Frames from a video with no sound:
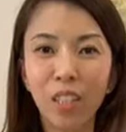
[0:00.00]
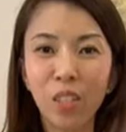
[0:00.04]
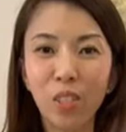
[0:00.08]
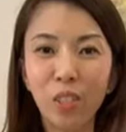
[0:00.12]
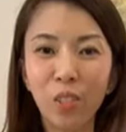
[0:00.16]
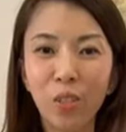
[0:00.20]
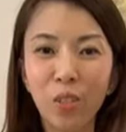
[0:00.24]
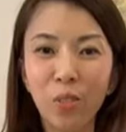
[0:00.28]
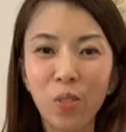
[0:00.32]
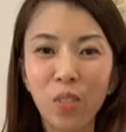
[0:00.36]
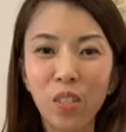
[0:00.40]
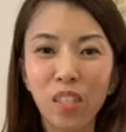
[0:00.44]
to
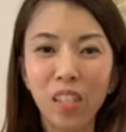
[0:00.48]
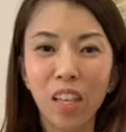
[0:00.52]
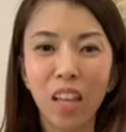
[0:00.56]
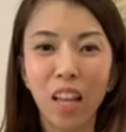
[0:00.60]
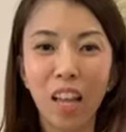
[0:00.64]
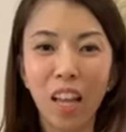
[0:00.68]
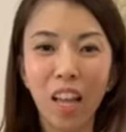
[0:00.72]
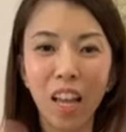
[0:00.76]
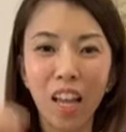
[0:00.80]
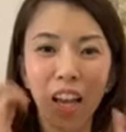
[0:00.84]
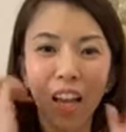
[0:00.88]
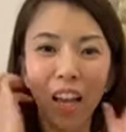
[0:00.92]
use
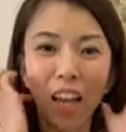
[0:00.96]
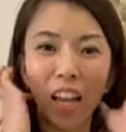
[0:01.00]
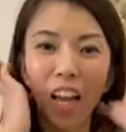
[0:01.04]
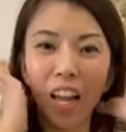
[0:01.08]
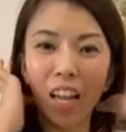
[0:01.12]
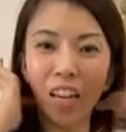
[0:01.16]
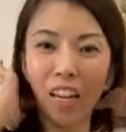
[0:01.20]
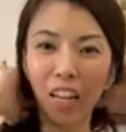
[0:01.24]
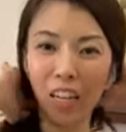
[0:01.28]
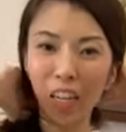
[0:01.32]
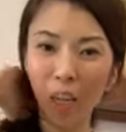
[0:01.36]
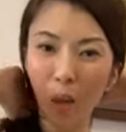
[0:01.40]

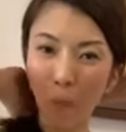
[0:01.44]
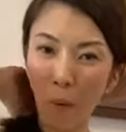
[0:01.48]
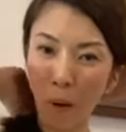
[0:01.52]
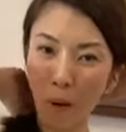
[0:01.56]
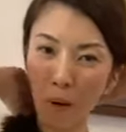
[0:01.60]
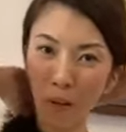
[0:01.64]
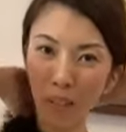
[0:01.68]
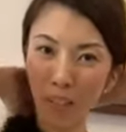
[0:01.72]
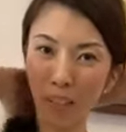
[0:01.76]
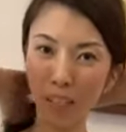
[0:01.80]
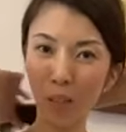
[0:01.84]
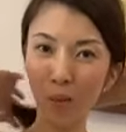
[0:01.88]
another
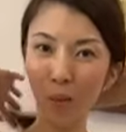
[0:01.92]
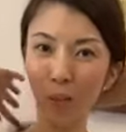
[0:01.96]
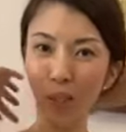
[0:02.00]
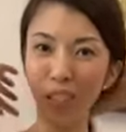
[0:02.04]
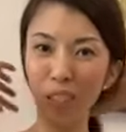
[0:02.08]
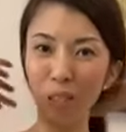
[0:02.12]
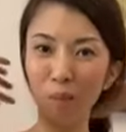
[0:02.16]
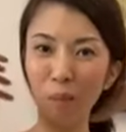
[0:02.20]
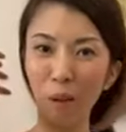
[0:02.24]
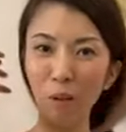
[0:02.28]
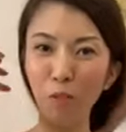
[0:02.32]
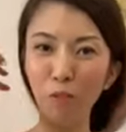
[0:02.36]
apparatus, which
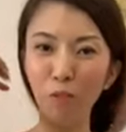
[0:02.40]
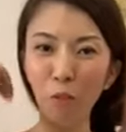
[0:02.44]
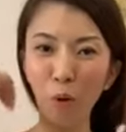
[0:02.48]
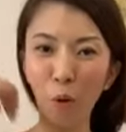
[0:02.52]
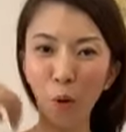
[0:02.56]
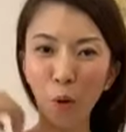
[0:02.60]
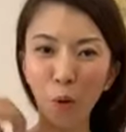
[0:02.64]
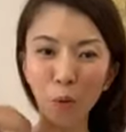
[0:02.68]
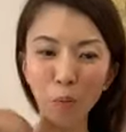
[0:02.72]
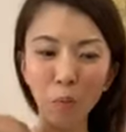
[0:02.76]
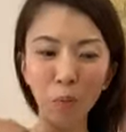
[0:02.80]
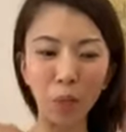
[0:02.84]
is my
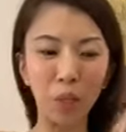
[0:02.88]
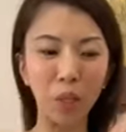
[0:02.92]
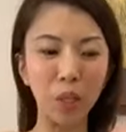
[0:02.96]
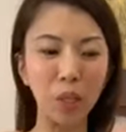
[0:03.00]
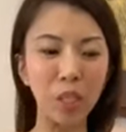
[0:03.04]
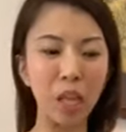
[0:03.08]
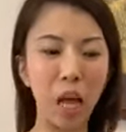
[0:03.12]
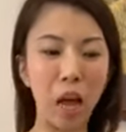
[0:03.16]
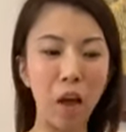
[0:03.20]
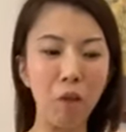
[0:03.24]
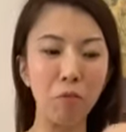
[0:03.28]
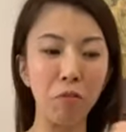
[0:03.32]
phone, because
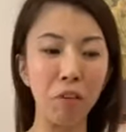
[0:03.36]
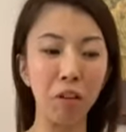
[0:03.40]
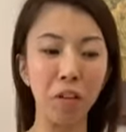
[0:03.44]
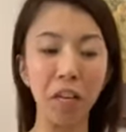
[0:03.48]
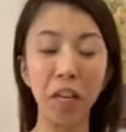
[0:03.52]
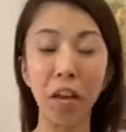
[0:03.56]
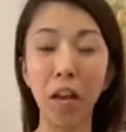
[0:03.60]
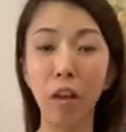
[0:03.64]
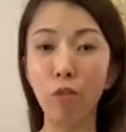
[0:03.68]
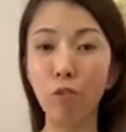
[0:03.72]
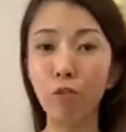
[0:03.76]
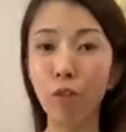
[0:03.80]
I really
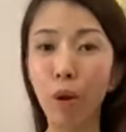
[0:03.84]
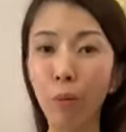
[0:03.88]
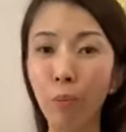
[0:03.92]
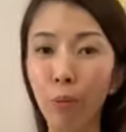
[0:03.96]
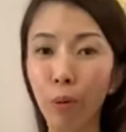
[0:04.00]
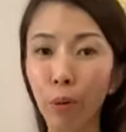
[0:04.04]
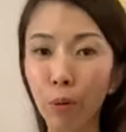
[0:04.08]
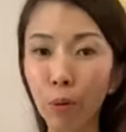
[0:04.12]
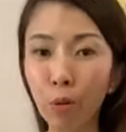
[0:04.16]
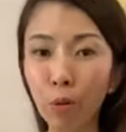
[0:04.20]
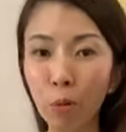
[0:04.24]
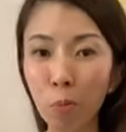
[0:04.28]
had
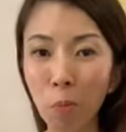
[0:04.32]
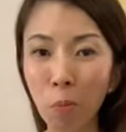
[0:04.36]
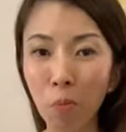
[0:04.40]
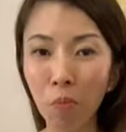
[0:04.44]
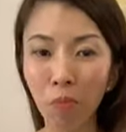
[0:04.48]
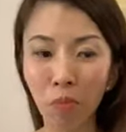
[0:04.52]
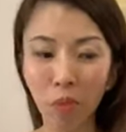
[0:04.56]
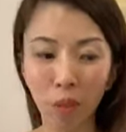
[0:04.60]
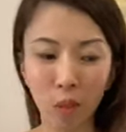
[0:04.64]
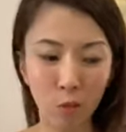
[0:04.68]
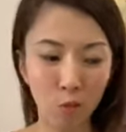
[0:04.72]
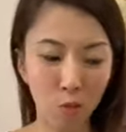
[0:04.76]
trouble
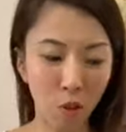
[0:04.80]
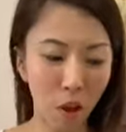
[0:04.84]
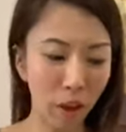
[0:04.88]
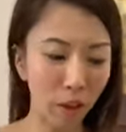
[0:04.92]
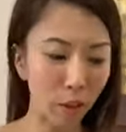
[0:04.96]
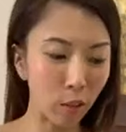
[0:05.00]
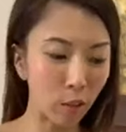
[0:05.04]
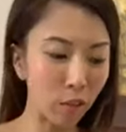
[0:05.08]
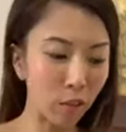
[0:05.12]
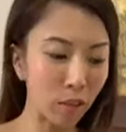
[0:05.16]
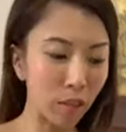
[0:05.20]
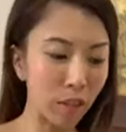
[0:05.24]
trying
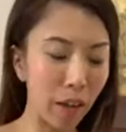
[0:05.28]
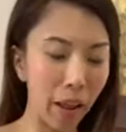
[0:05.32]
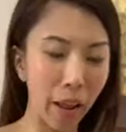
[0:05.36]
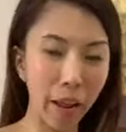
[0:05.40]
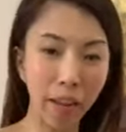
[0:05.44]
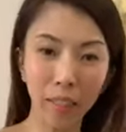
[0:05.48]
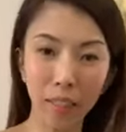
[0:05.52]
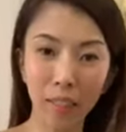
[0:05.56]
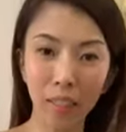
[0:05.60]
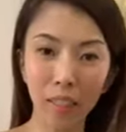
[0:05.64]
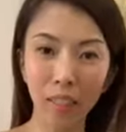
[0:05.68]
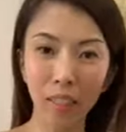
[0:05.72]
to
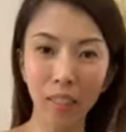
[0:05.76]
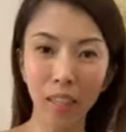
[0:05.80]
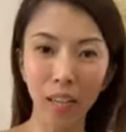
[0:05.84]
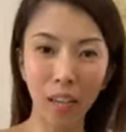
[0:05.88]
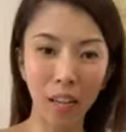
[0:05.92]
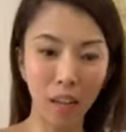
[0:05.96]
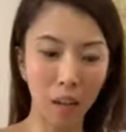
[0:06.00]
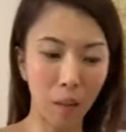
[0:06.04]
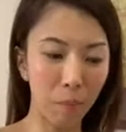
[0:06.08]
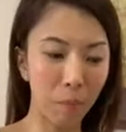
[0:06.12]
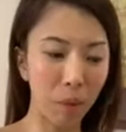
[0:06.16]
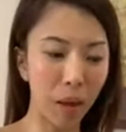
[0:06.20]
connect,
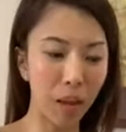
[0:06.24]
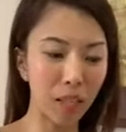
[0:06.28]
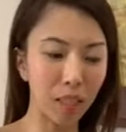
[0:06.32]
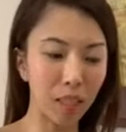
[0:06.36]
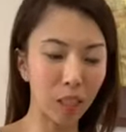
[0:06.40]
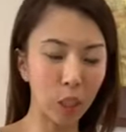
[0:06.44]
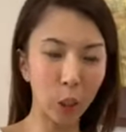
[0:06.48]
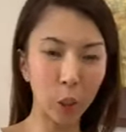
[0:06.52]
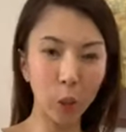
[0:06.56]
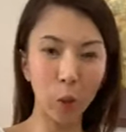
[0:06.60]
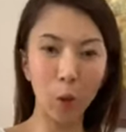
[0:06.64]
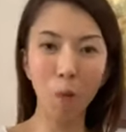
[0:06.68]
but the
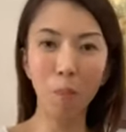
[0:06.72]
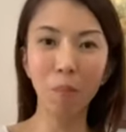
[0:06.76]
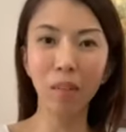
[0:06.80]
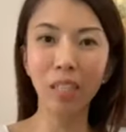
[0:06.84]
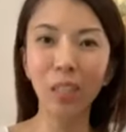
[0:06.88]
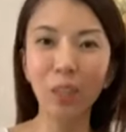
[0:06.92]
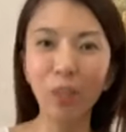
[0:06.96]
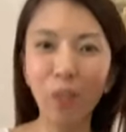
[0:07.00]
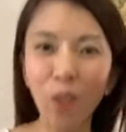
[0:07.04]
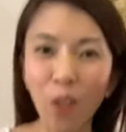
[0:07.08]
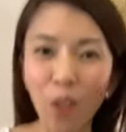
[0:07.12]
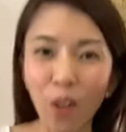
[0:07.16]
show must
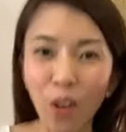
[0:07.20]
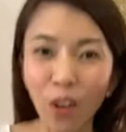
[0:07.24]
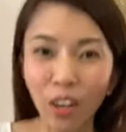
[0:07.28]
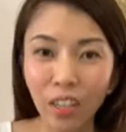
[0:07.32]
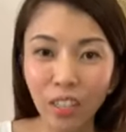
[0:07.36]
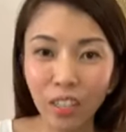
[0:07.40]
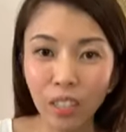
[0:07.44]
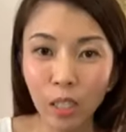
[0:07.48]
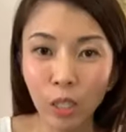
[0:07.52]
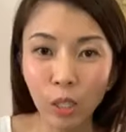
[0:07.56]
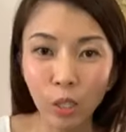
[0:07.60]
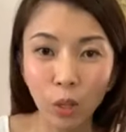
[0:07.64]
go
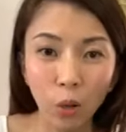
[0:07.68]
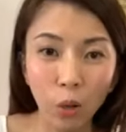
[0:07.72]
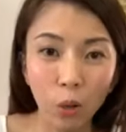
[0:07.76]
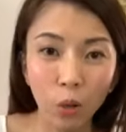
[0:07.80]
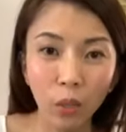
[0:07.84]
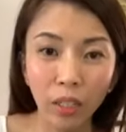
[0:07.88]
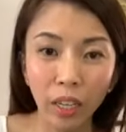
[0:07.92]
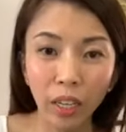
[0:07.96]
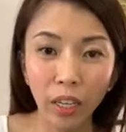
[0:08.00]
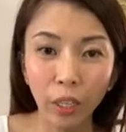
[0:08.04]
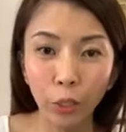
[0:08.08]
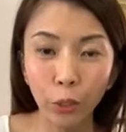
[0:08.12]
on. So
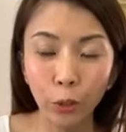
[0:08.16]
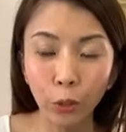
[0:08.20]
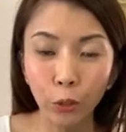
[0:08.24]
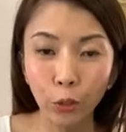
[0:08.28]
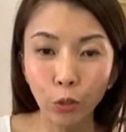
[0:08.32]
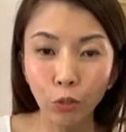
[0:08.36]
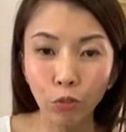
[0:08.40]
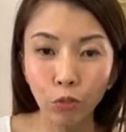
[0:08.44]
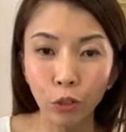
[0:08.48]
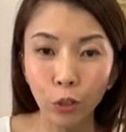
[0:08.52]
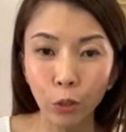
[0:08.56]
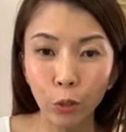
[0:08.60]
thank you
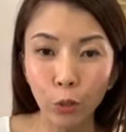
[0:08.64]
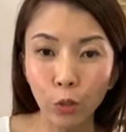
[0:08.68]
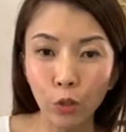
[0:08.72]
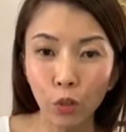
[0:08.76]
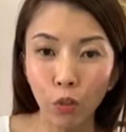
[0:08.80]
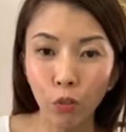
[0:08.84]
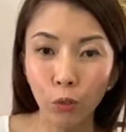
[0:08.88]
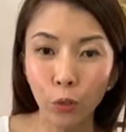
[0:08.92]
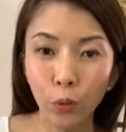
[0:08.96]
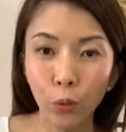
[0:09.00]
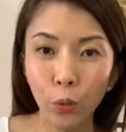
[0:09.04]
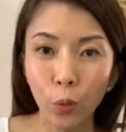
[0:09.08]
for those
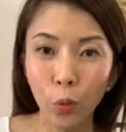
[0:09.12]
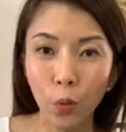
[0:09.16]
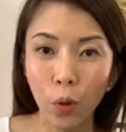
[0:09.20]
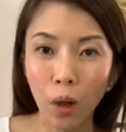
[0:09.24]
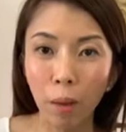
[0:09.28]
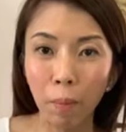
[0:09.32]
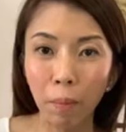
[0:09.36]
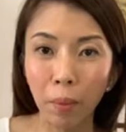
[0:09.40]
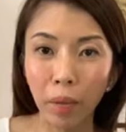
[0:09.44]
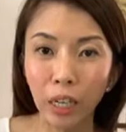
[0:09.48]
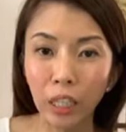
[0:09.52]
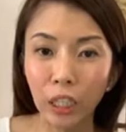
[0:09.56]
of you who are
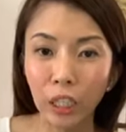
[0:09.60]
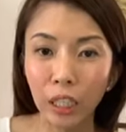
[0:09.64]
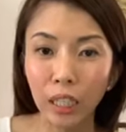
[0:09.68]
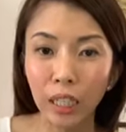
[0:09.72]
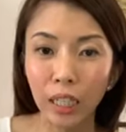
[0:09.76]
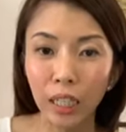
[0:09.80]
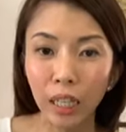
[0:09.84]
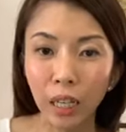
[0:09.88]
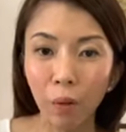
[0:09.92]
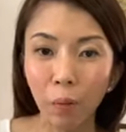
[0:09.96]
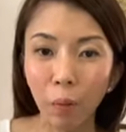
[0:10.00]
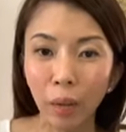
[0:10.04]

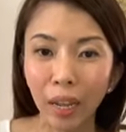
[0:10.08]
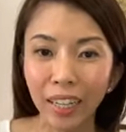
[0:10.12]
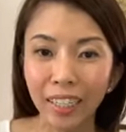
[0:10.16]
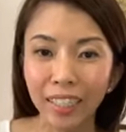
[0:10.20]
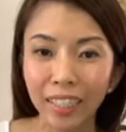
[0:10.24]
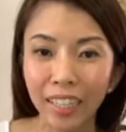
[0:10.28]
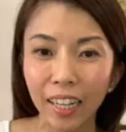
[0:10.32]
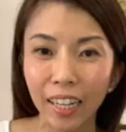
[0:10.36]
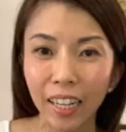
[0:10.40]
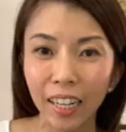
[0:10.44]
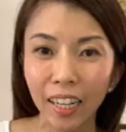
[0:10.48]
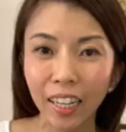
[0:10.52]
patiently
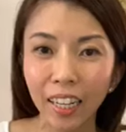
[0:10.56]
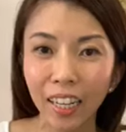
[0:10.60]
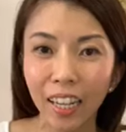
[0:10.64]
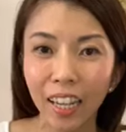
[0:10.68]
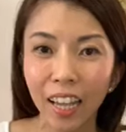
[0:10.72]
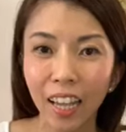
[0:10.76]
waiting.